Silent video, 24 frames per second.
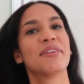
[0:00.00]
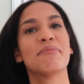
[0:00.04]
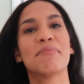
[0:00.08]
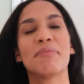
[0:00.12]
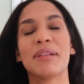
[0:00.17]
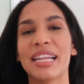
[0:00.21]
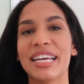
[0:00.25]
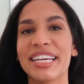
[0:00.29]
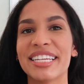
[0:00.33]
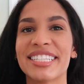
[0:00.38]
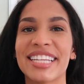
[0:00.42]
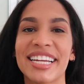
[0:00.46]

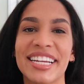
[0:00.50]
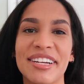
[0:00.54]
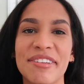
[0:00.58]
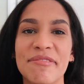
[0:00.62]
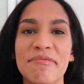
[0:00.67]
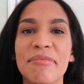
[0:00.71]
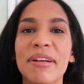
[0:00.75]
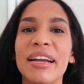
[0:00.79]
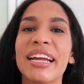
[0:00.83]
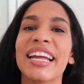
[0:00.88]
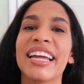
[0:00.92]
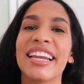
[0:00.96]
Plus, I
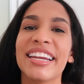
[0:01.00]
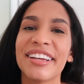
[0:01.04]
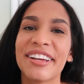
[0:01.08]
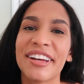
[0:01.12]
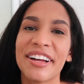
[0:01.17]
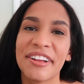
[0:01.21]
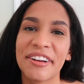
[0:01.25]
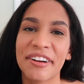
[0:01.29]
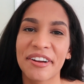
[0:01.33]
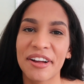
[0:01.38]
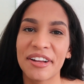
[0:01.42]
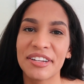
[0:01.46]
didn't bring any
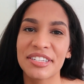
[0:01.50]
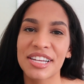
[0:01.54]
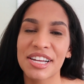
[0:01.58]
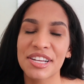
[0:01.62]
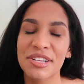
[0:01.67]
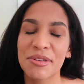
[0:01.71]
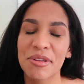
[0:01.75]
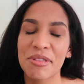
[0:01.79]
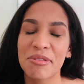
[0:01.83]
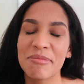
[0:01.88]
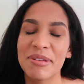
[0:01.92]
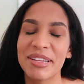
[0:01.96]
color
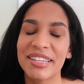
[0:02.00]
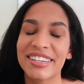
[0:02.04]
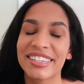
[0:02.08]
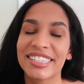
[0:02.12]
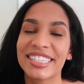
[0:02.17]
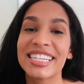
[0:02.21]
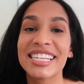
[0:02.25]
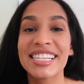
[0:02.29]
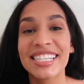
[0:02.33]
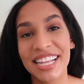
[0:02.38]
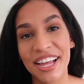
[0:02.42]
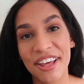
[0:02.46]
contacts with me
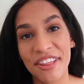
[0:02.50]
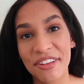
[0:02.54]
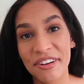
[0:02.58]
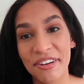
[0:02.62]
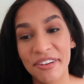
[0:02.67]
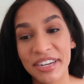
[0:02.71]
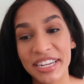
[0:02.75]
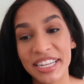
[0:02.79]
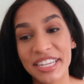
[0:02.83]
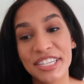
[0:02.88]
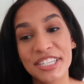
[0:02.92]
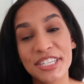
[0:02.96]
to South
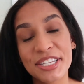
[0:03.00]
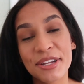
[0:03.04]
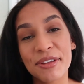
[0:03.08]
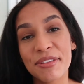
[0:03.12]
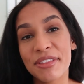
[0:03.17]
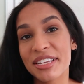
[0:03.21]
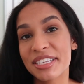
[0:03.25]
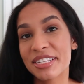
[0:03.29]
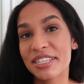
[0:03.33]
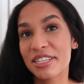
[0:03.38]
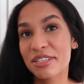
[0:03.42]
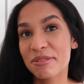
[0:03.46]
Korea, so
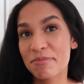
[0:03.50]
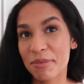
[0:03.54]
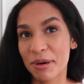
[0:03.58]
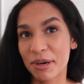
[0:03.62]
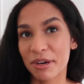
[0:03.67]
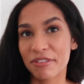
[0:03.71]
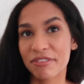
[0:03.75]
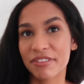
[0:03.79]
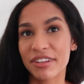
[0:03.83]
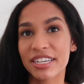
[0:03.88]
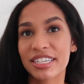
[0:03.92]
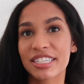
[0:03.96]
this is
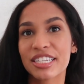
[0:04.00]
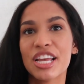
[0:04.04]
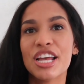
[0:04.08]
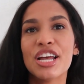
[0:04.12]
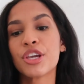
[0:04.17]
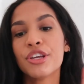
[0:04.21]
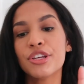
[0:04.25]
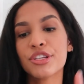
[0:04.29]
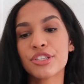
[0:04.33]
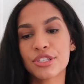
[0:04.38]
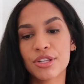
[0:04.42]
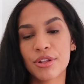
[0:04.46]
perfect.
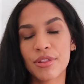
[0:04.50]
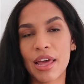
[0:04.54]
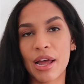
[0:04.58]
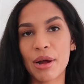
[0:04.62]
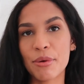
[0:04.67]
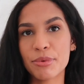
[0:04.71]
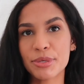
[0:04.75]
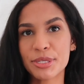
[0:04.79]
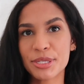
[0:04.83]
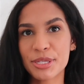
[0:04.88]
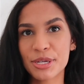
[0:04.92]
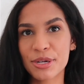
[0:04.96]
So
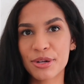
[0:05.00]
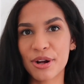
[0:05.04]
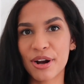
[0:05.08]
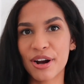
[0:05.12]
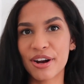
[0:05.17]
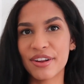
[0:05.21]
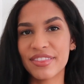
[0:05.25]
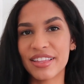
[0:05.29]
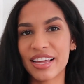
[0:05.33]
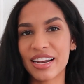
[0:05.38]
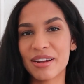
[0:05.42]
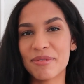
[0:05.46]
that was the
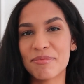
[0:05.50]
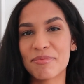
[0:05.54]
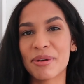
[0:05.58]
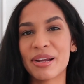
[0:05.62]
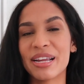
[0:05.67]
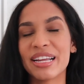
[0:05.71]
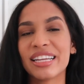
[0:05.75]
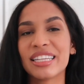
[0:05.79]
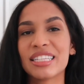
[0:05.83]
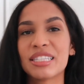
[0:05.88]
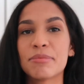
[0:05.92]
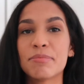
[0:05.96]
card that it
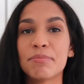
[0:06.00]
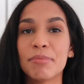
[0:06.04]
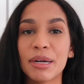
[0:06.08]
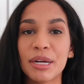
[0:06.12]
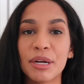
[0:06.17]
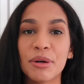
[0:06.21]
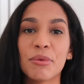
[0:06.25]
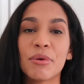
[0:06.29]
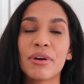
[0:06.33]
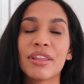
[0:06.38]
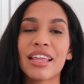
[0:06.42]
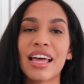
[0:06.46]
brings,
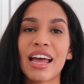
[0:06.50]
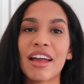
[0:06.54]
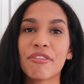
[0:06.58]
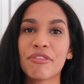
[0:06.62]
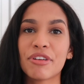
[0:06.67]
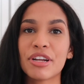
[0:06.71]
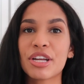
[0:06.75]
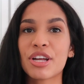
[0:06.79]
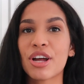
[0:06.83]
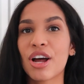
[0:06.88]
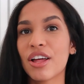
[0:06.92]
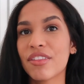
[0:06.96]
but with
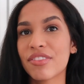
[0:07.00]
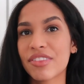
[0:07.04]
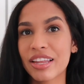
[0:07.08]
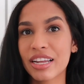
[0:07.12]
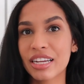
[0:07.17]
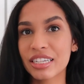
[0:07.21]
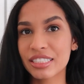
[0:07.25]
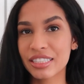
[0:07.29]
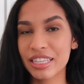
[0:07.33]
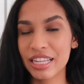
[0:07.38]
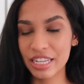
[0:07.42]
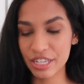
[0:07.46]
every
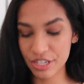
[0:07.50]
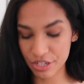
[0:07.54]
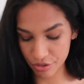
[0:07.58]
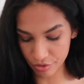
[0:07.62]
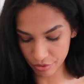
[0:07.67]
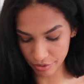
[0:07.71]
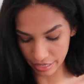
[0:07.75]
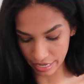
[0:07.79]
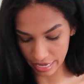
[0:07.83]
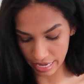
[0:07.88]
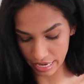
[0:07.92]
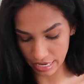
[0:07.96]
contact that you
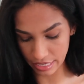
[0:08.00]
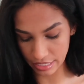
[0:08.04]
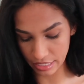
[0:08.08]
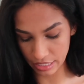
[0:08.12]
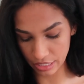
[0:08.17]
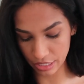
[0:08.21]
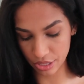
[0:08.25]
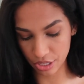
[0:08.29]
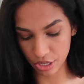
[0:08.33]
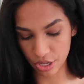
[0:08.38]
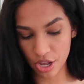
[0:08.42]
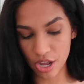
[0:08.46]
get,
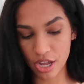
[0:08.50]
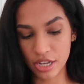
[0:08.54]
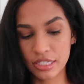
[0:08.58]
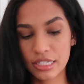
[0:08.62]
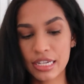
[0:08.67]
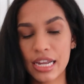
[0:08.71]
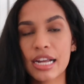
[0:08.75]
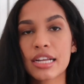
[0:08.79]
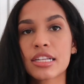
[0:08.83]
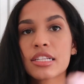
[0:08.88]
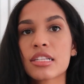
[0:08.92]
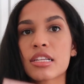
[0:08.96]
the
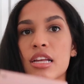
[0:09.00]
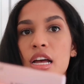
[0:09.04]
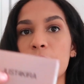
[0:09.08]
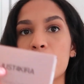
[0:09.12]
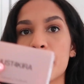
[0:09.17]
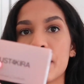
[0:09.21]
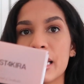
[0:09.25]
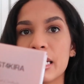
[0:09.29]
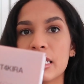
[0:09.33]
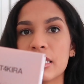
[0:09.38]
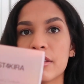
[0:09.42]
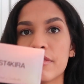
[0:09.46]
contacts come
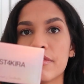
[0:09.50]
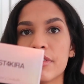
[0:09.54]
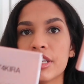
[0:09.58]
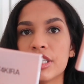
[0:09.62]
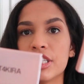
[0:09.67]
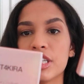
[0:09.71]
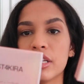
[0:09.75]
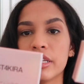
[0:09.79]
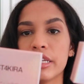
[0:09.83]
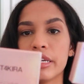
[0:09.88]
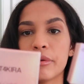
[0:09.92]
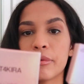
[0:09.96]

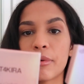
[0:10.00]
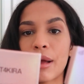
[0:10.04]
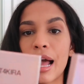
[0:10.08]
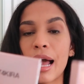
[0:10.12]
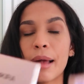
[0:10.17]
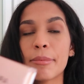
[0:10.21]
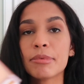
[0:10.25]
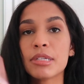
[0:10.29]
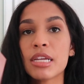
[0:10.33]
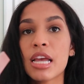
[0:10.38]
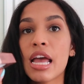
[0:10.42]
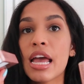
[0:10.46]
individually
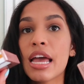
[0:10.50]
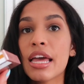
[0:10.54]
wrapped.